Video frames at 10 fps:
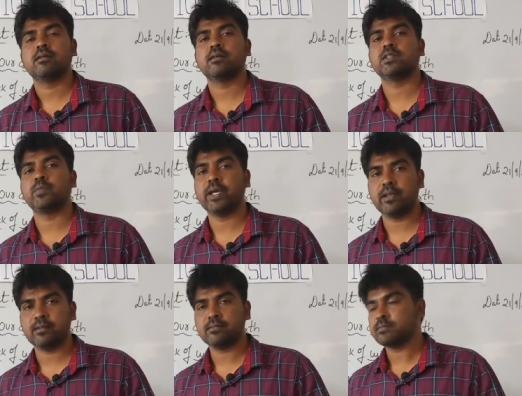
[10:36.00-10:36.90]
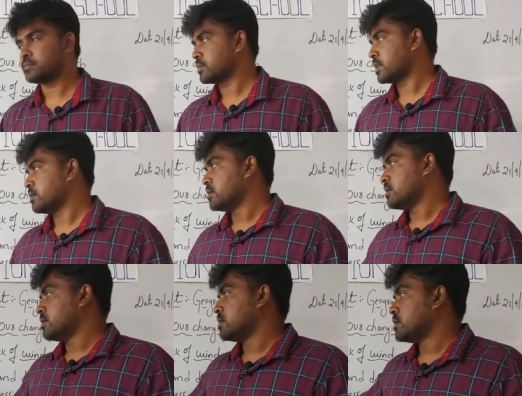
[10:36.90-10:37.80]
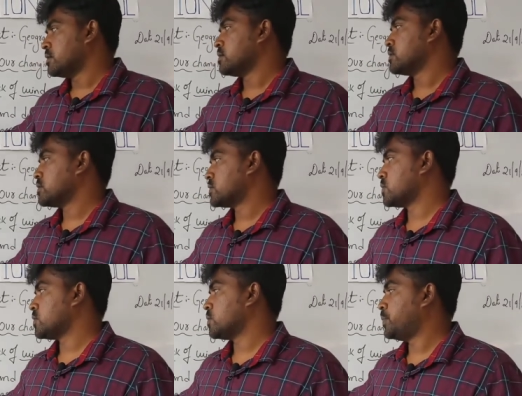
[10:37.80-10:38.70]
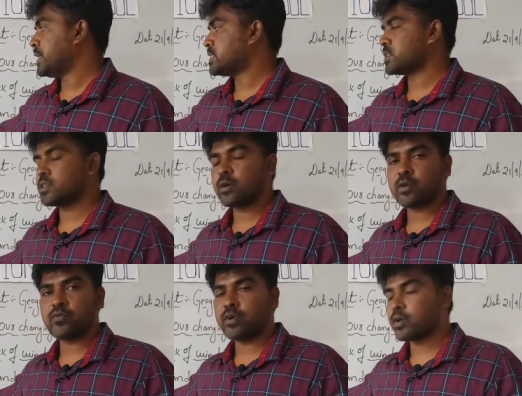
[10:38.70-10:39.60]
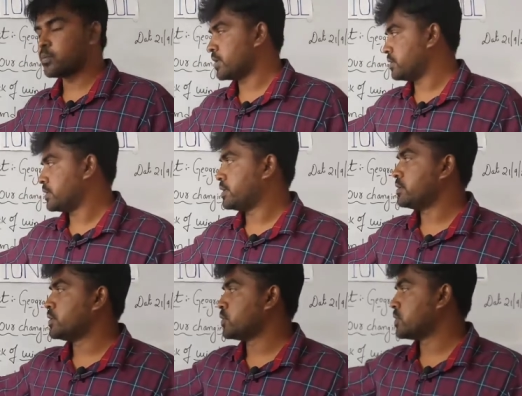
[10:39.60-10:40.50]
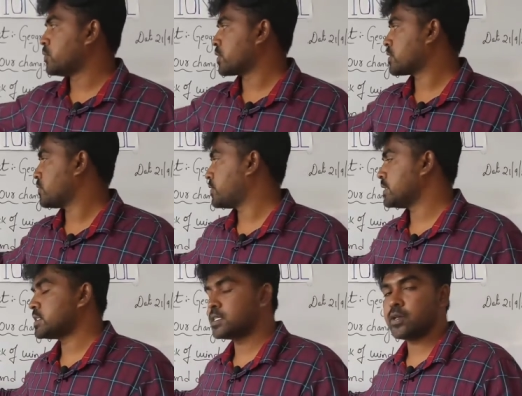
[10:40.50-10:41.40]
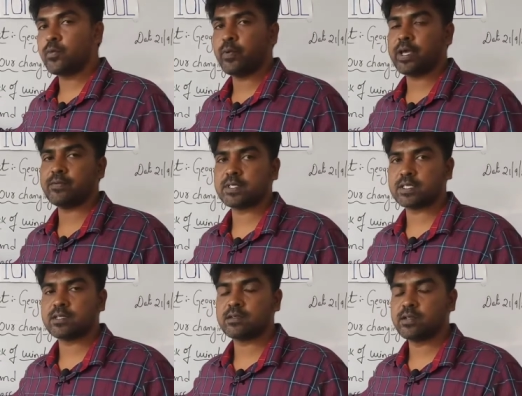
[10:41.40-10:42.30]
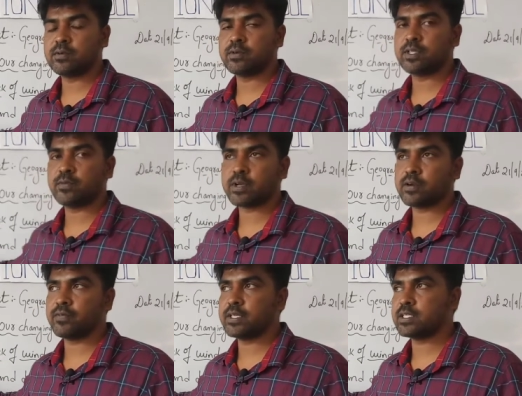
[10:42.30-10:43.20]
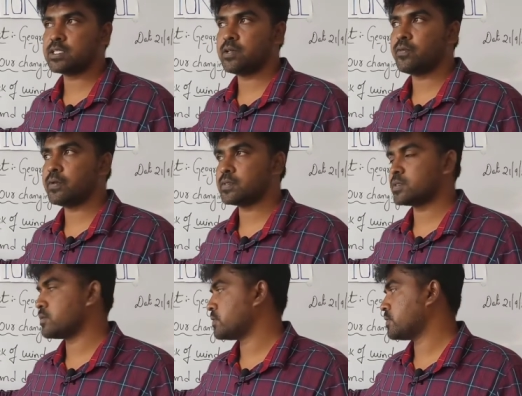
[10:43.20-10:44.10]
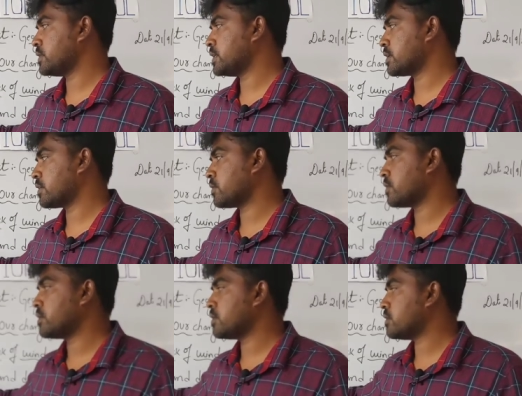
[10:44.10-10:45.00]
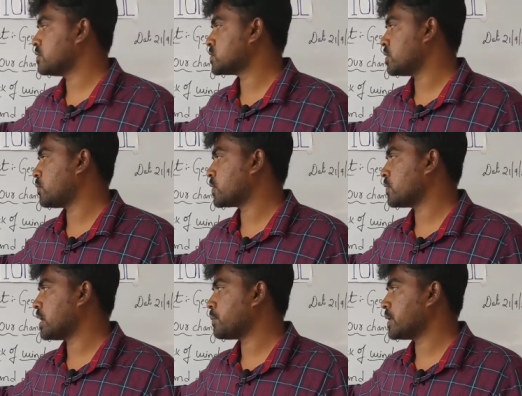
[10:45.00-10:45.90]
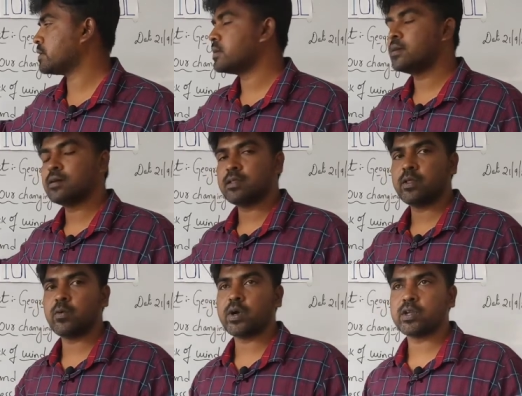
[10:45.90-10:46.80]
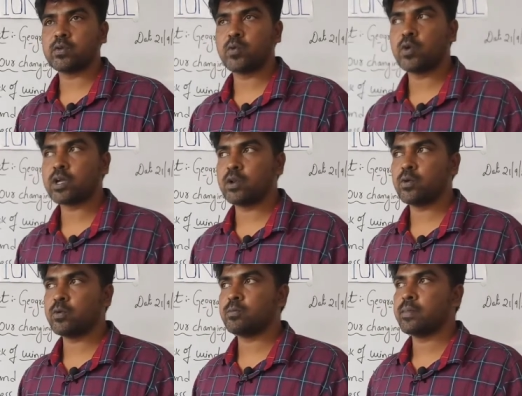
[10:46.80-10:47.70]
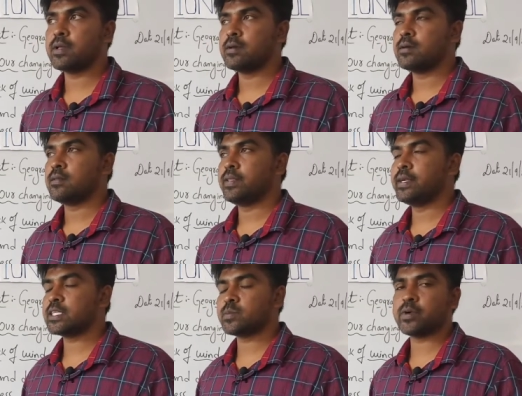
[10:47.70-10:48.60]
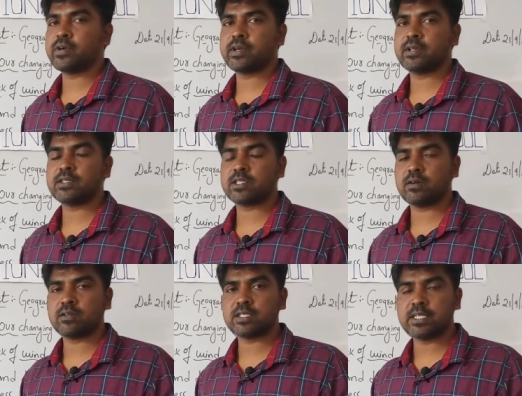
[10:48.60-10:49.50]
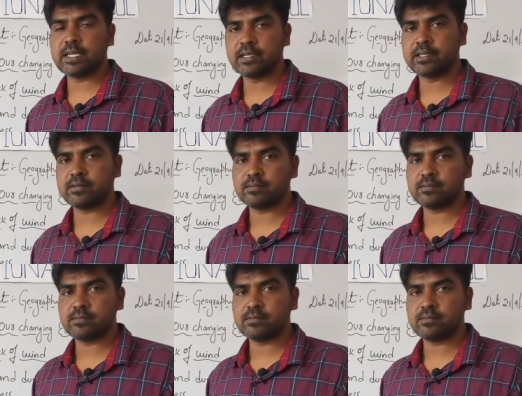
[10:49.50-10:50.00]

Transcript: has been. So beaches are formed due to the work of the sea waves. Due to the work of the sea waves. So here, usually, what will happen? The water won't allow the dust particles or silt